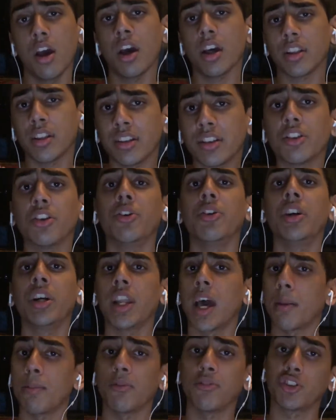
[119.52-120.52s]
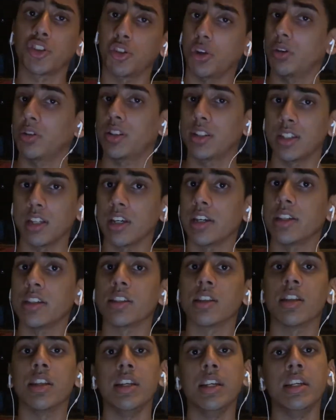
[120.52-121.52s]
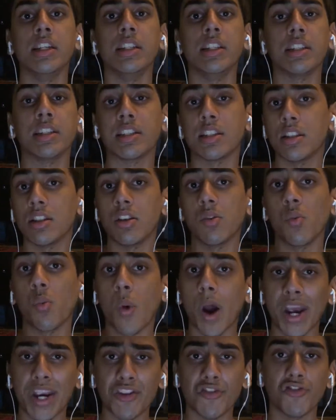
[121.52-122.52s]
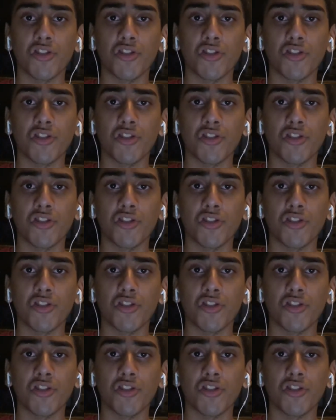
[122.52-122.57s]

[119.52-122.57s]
The third type of shot size is the wide